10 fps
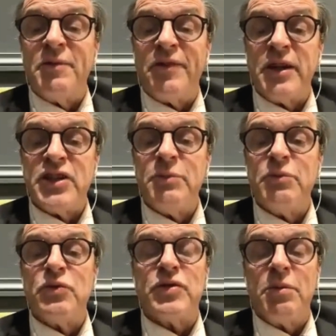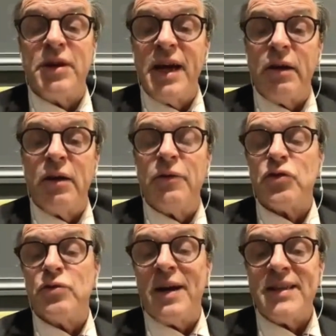friendship to somebody I love or
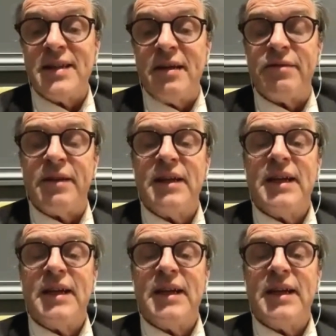to myself.